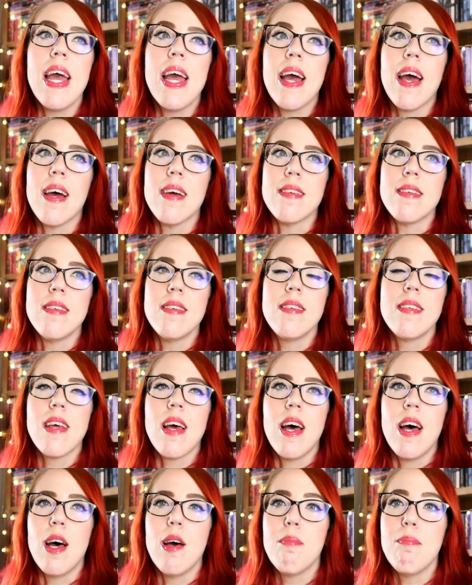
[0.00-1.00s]

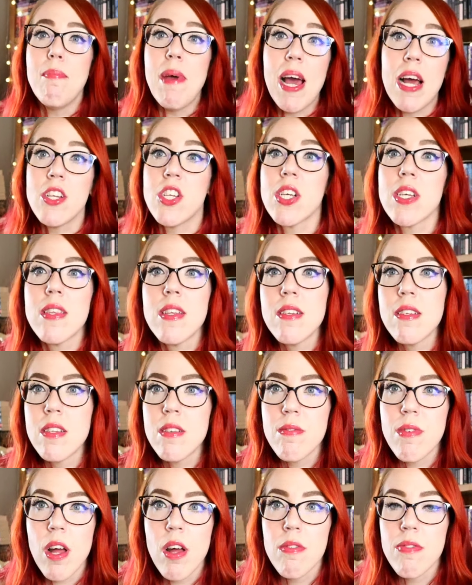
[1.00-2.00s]
and magic that
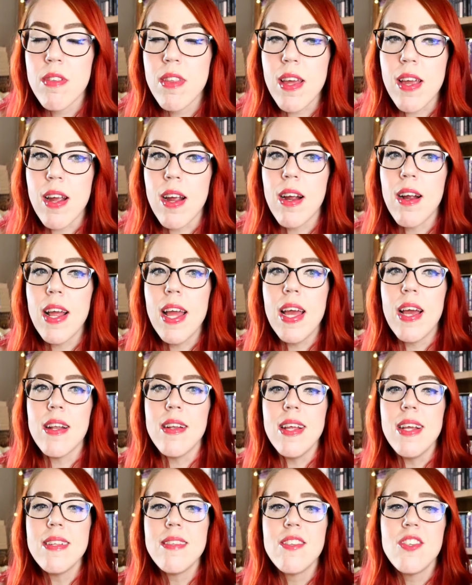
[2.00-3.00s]
is involved there,
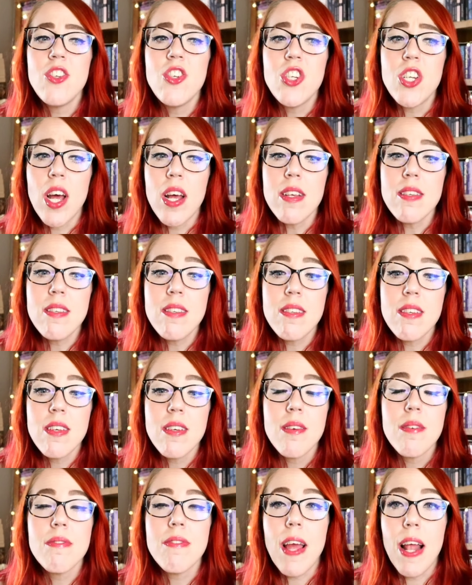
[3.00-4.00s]
and it's
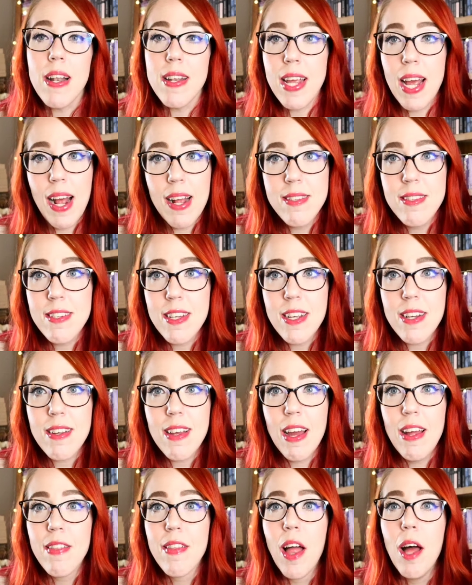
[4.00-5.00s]
just
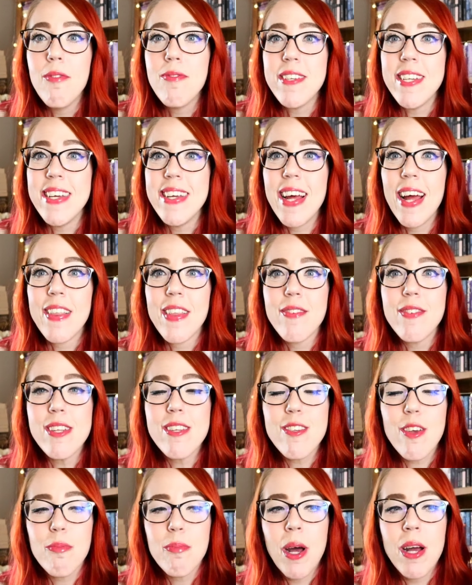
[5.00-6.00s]
fantastic. I loved it. I loved
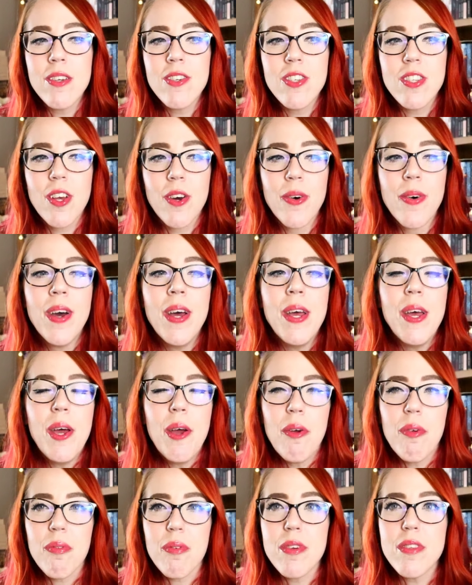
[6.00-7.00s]
it so much. So
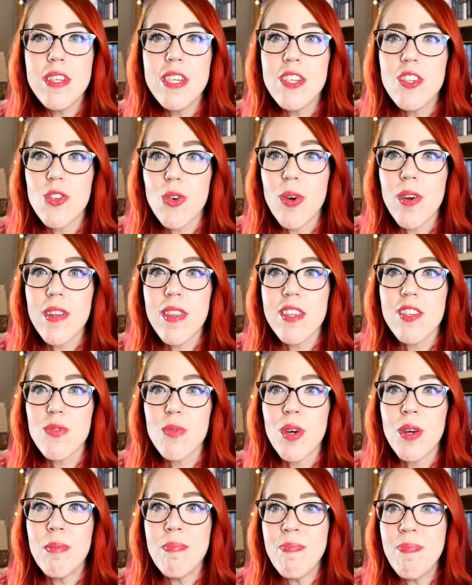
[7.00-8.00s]
really adored
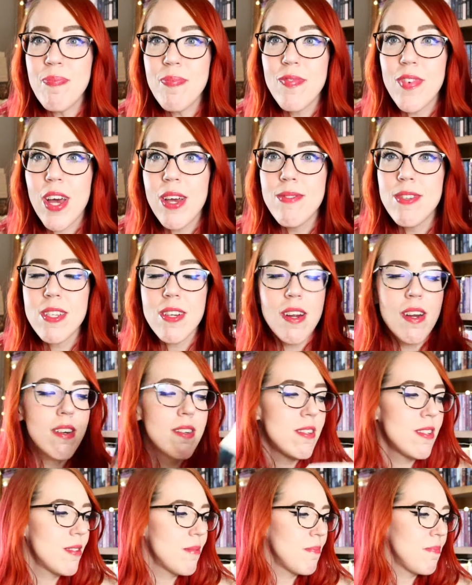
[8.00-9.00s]
this one. 5
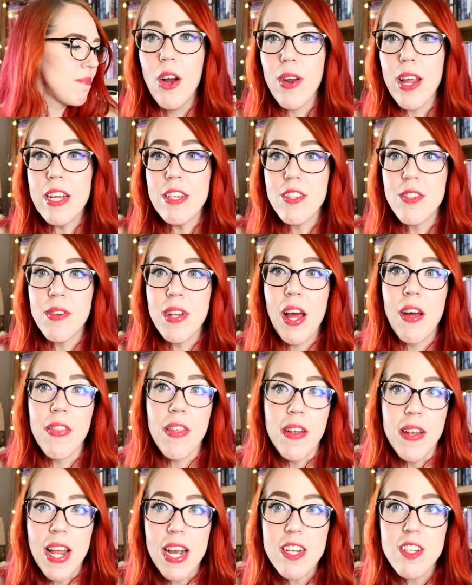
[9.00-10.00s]
stars. Okay, so now
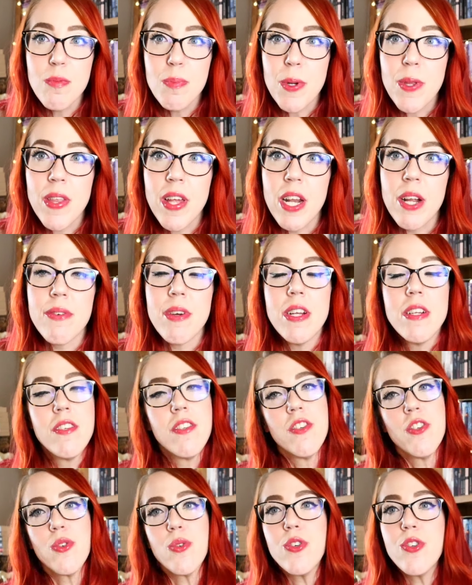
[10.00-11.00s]
the next book that I read
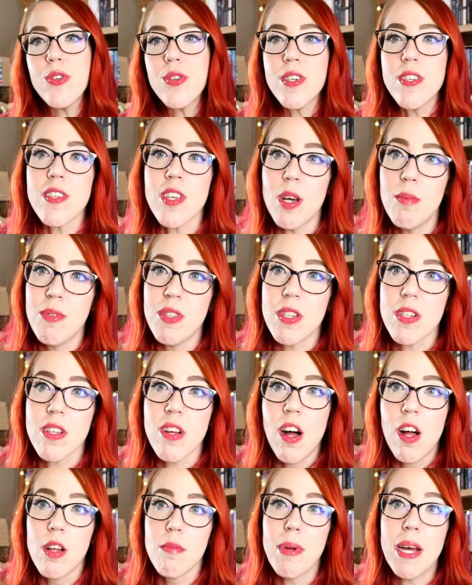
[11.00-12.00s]
is The Sorceress Comes to
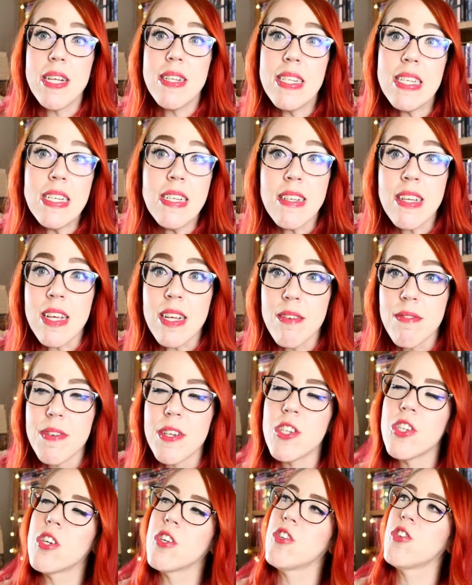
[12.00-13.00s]
Call by T.
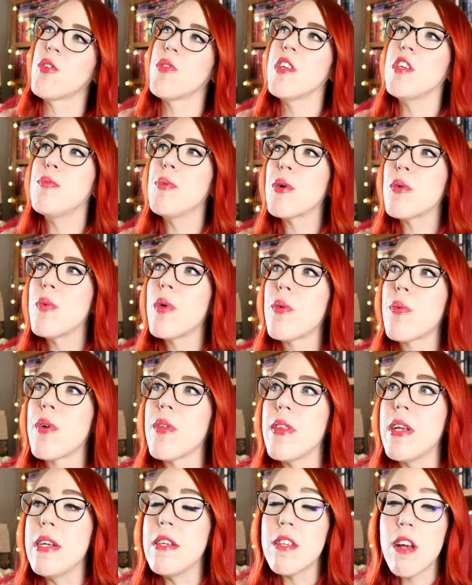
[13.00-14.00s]
Kingfisher. So this book will
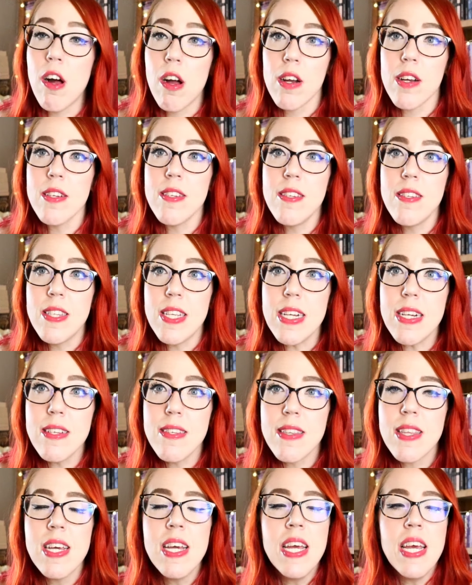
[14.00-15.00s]
release August
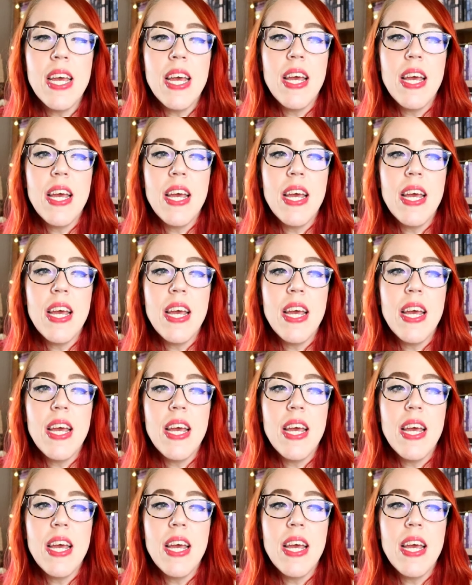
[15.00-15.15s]
6th.